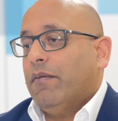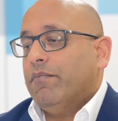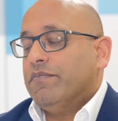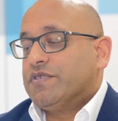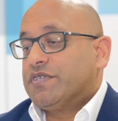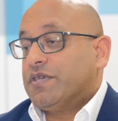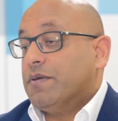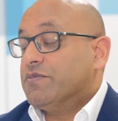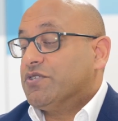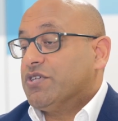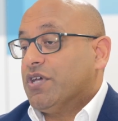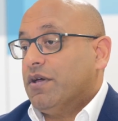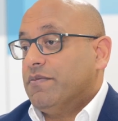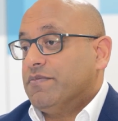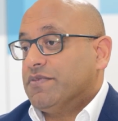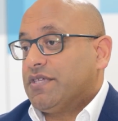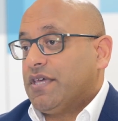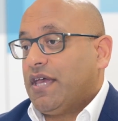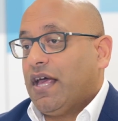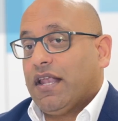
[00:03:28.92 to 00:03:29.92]

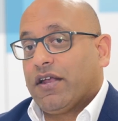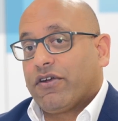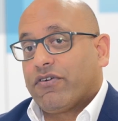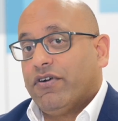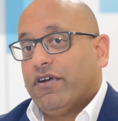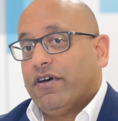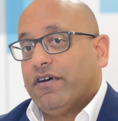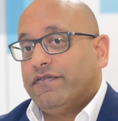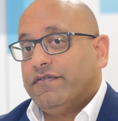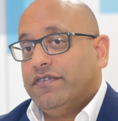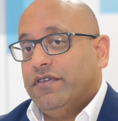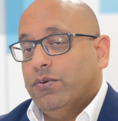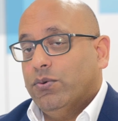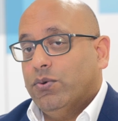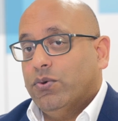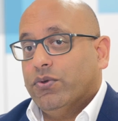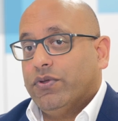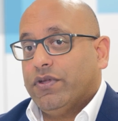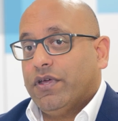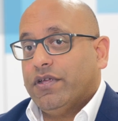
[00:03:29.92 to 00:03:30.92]
Sometimes the allograft you
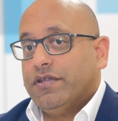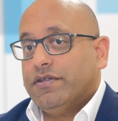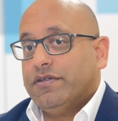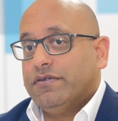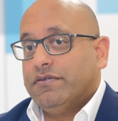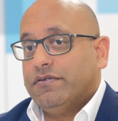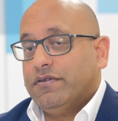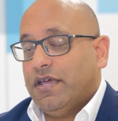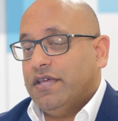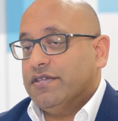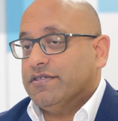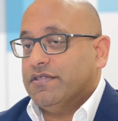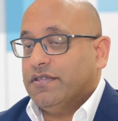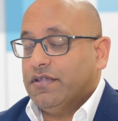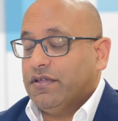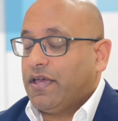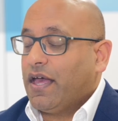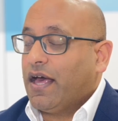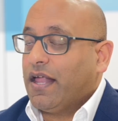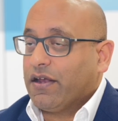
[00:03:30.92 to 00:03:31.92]
order isn't
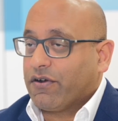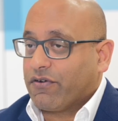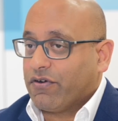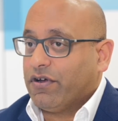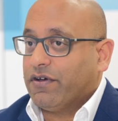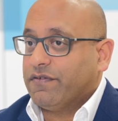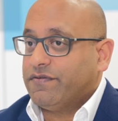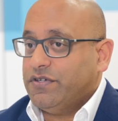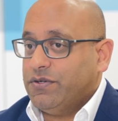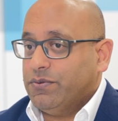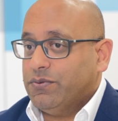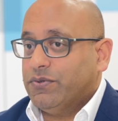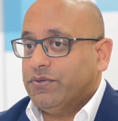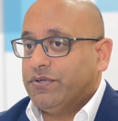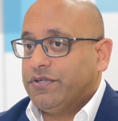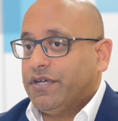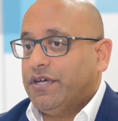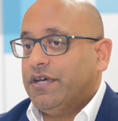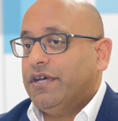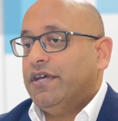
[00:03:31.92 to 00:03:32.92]
the allograft you
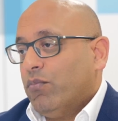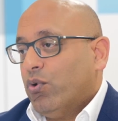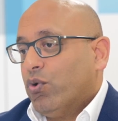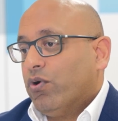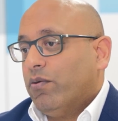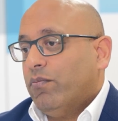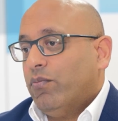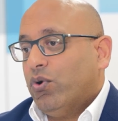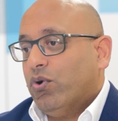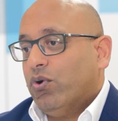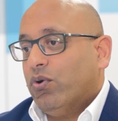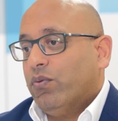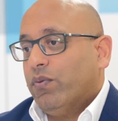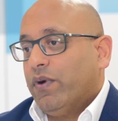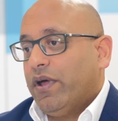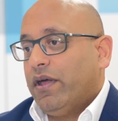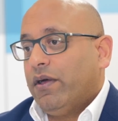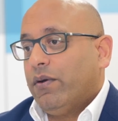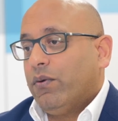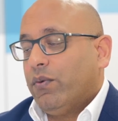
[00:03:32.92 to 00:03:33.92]
order. More and more
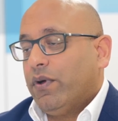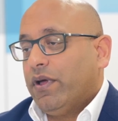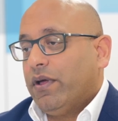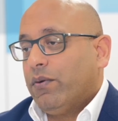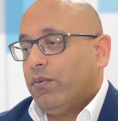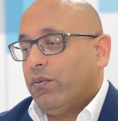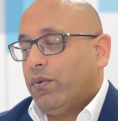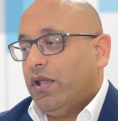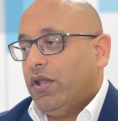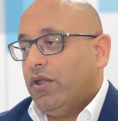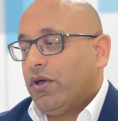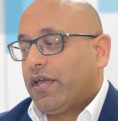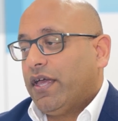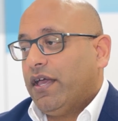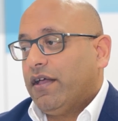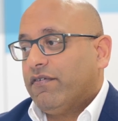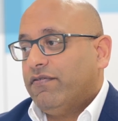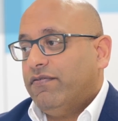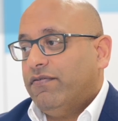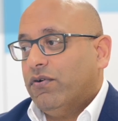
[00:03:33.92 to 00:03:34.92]
we're
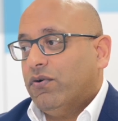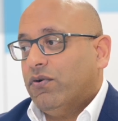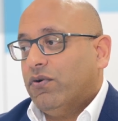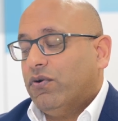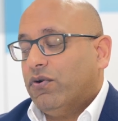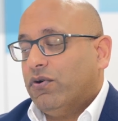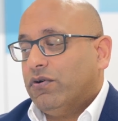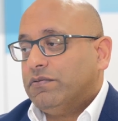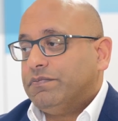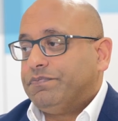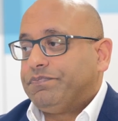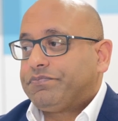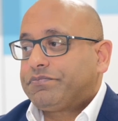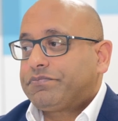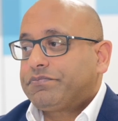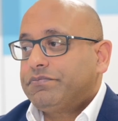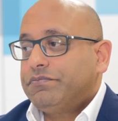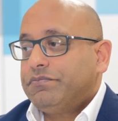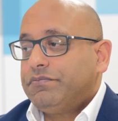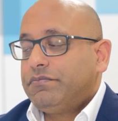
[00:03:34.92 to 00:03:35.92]
looking for
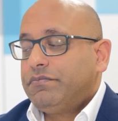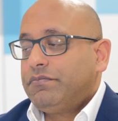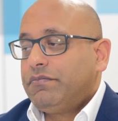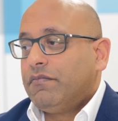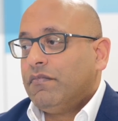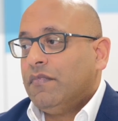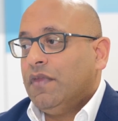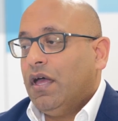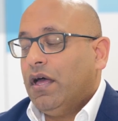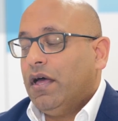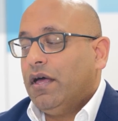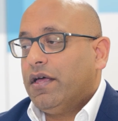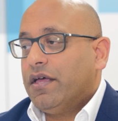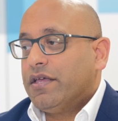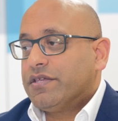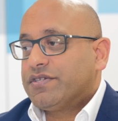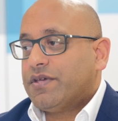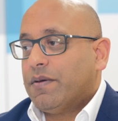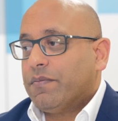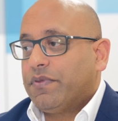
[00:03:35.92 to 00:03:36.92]

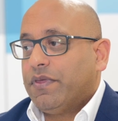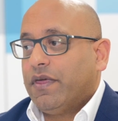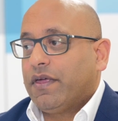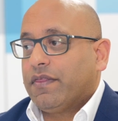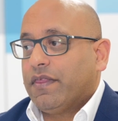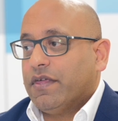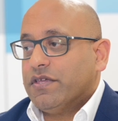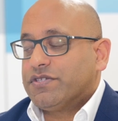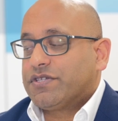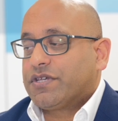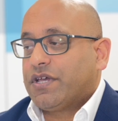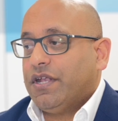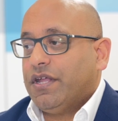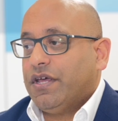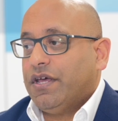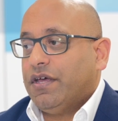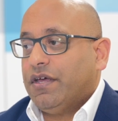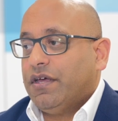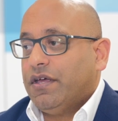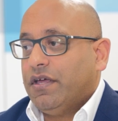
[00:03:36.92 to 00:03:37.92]
something that's going
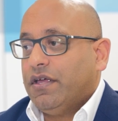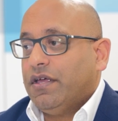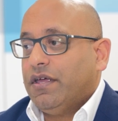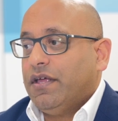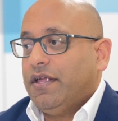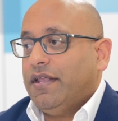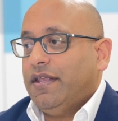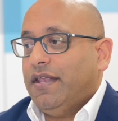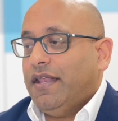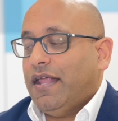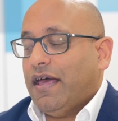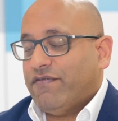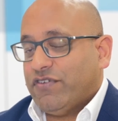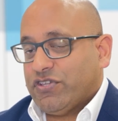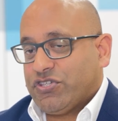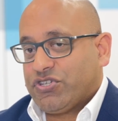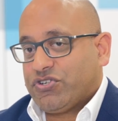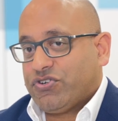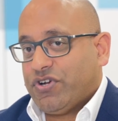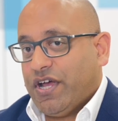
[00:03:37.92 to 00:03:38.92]
to never
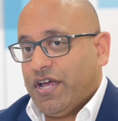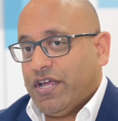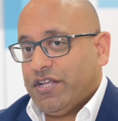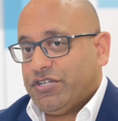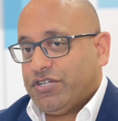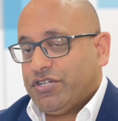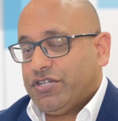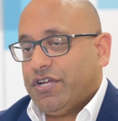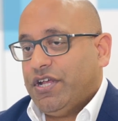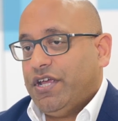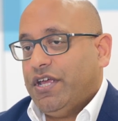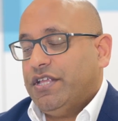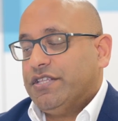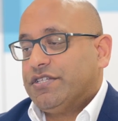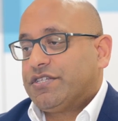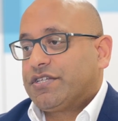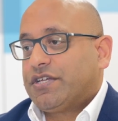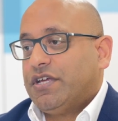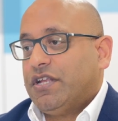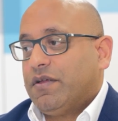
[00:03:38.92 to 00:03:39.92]
stretch.
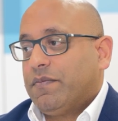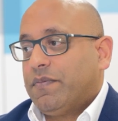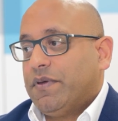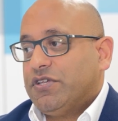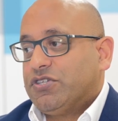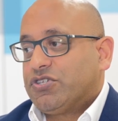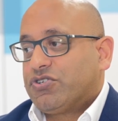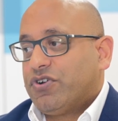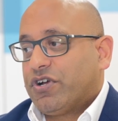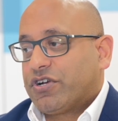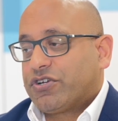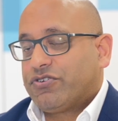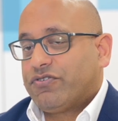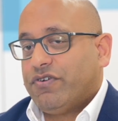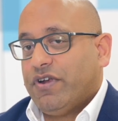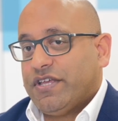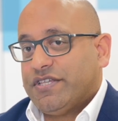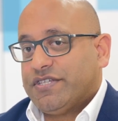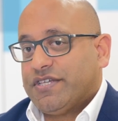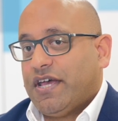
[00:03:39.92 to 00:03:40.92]
It's going to be
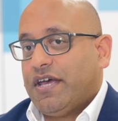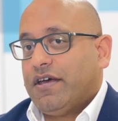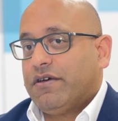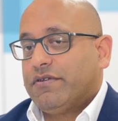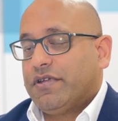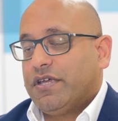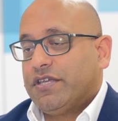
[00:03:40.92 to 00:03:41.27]
structurally sound.